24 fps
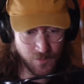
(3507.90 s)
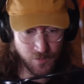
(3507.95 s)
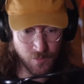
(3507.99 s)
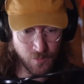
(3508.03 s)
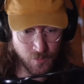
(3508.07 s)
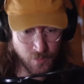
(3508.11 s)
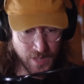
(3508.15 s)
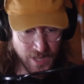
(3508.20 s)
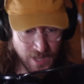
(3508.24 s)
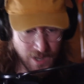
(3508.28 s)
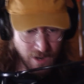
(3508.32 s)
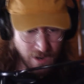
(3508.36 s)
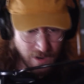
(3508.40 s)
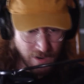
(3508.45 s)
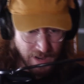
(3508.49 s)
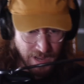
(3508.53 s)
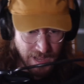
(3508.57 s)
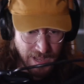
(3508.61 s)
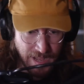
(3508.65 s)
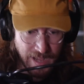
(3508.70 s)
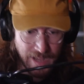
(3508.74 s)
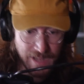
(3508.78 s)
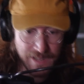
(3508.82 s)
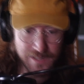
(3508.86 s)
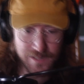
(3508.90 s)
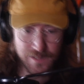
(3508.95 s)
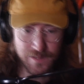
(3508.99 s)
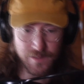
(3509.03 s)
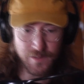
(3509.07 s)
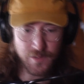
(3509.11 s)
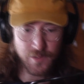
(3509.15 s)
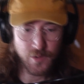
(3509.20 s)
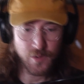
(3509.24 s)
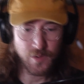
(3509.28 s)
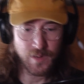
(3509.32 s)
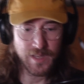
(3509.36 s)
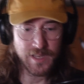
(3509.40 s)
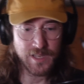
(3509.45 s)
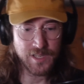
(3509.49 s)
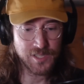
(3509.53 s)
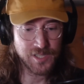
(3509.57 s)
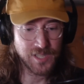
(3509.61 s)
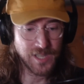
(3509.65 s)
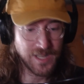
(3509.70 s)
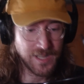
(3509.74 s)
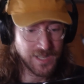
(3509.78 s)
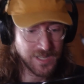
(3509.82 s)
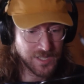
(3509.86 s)
we are at 3
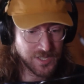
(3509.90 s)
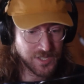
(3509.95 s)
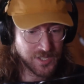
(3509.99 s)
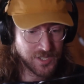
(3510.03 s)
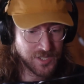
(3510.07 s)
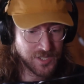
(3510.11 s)
seconds.